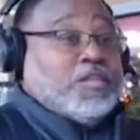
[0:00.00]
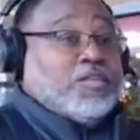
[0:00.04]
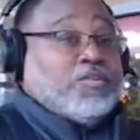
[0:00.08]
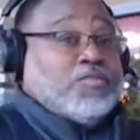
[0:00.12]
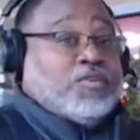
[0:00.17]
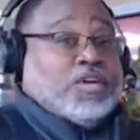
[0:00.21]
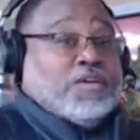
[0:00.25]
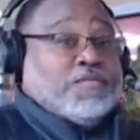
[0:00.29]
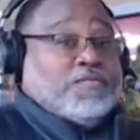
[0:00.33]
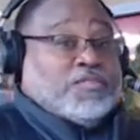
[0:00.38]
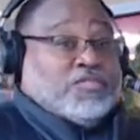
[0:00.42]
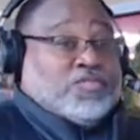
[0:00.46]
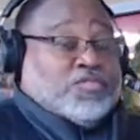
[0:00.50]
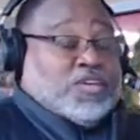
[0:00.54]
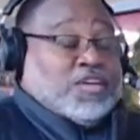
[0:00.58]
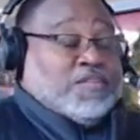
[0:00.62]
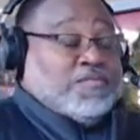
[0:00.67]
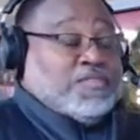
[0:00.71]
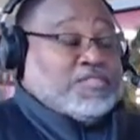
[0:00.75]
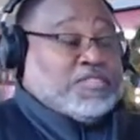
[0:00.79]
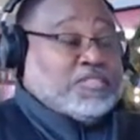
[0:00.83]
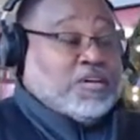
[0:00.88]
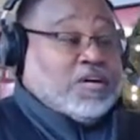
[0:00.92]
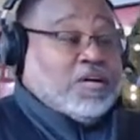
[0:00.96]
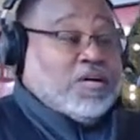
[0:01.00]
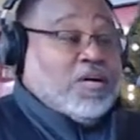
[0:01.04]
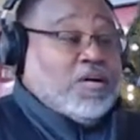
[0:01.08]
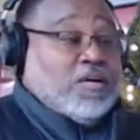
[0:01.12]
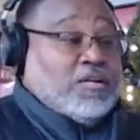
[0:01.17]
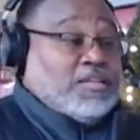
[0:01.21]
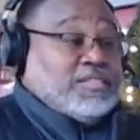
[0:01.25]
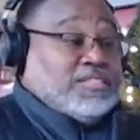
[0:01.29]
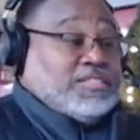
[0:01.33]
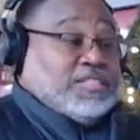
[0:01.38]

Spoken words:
You can give us a call at